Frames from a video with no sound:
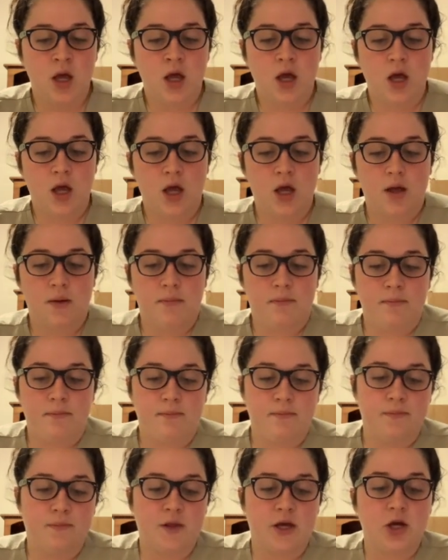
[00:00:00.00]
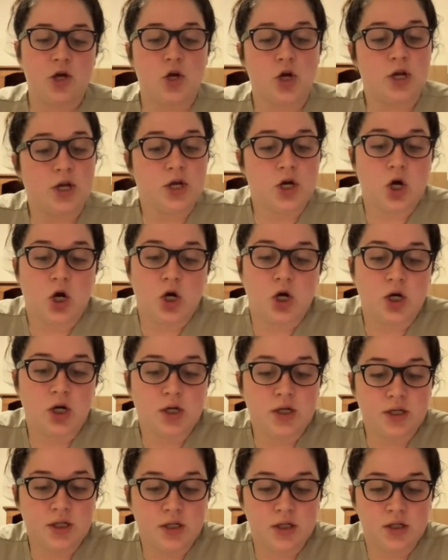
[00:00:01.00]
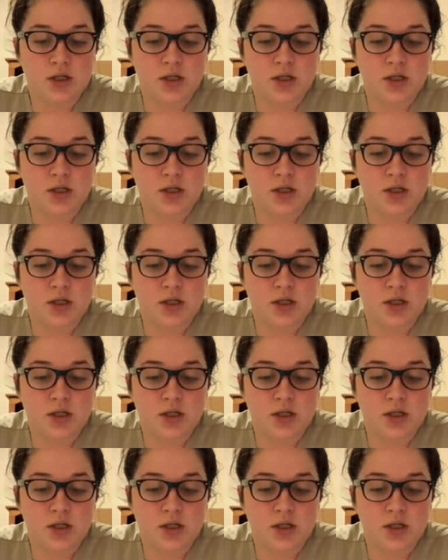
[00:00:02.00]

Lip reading: like chronic heart